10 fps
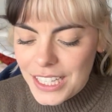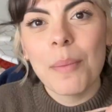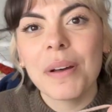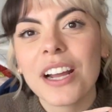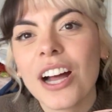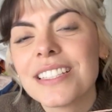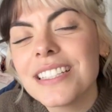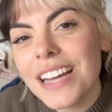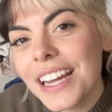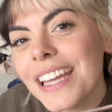But it got
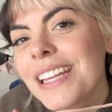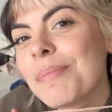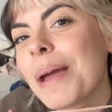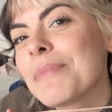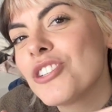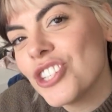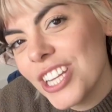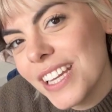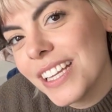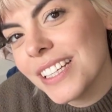stuck in my
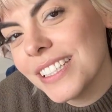machine.